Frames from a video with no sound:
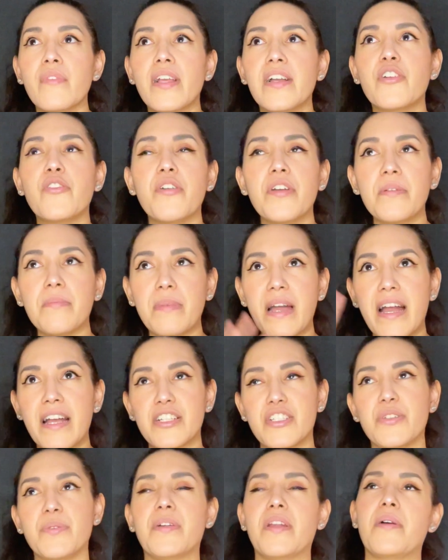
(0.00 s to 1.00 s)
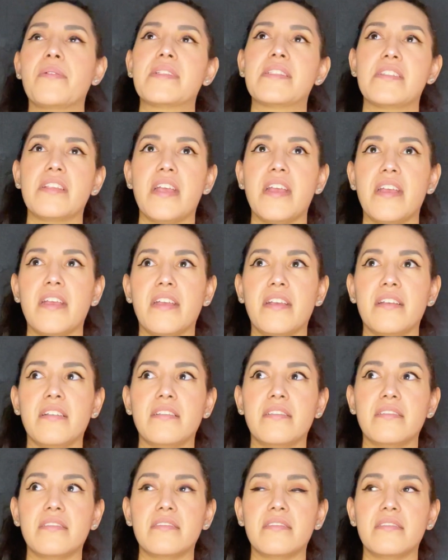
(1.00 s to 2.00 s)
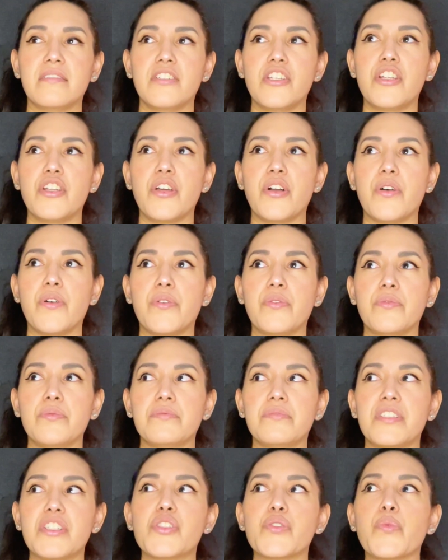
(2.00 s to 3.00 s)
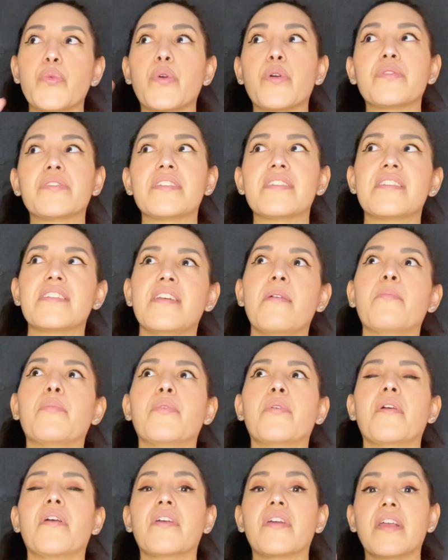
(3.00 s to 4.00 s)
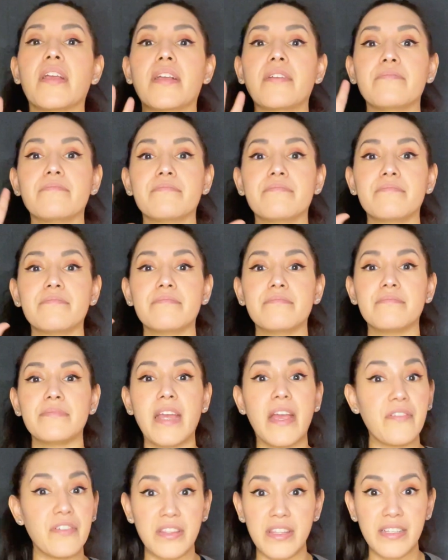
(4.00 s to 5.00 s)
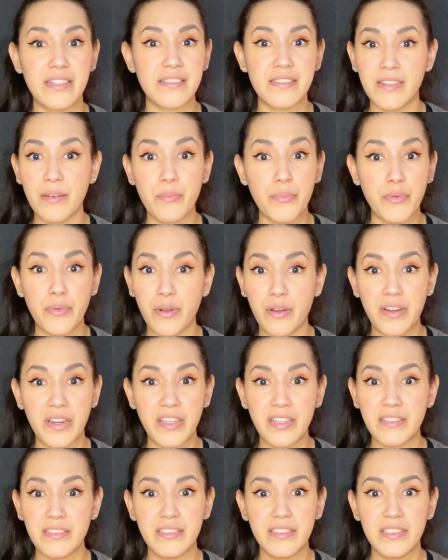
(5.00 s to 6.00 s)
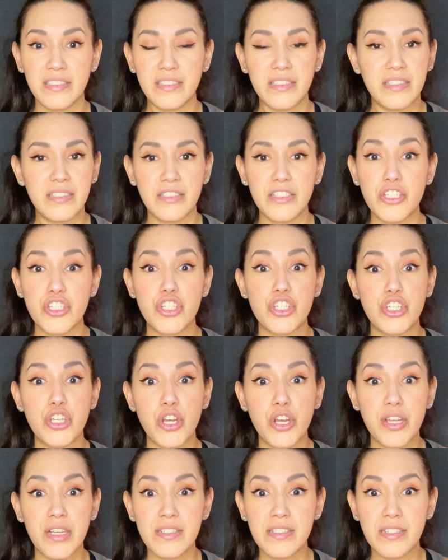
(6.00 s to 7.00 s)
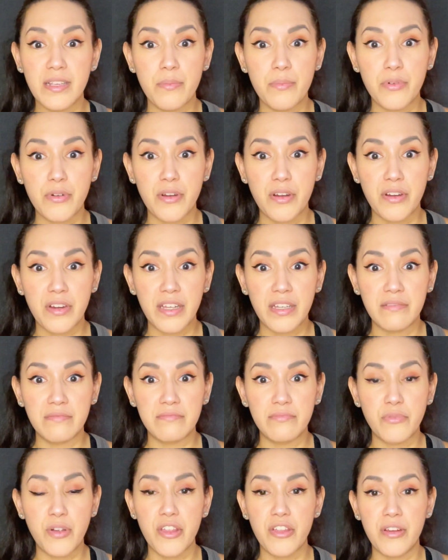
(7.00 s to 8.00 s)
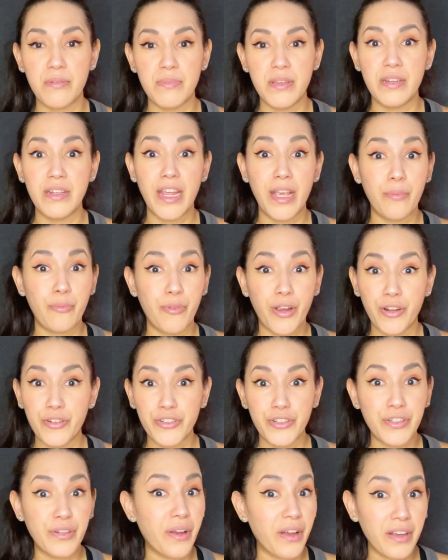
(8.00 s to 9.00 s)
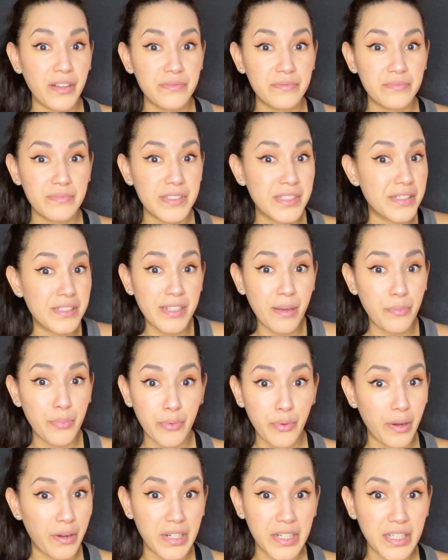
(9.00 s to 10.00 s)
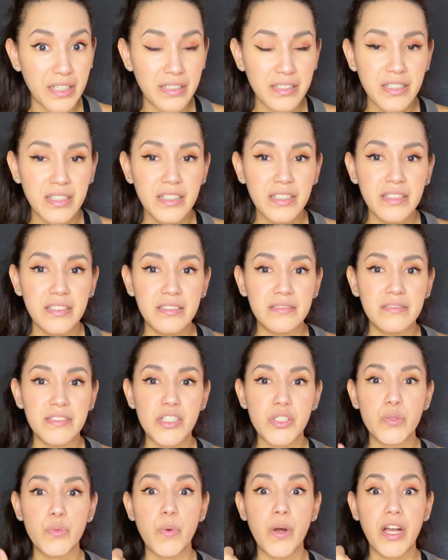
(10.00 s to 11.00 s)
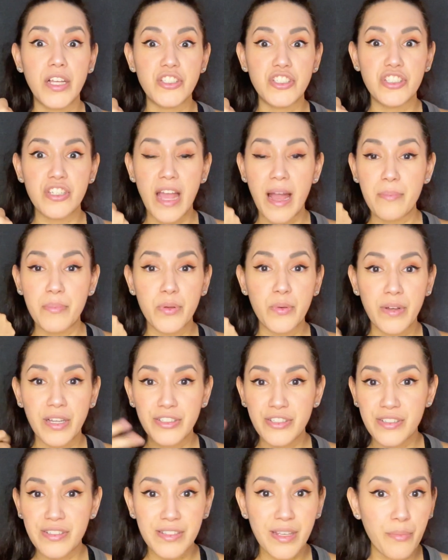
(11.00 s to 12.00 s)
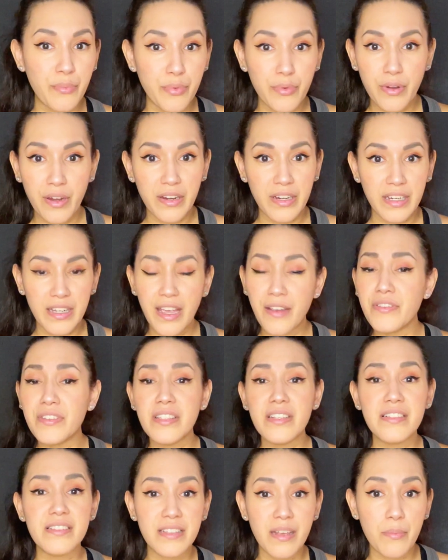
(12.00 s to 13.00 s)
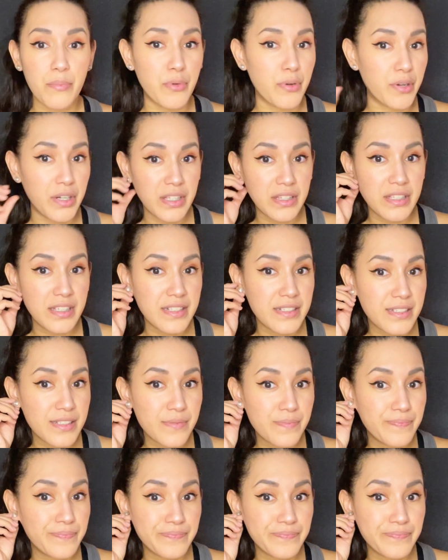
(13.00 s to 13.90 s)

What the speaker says: going back to what I was saying, you know, this world is temporary. Everything's temporary. This shirt is temporary, whether it be name brand or not, it's temporary. This watch, Apple Watch, is temporary. Everything's temporary. These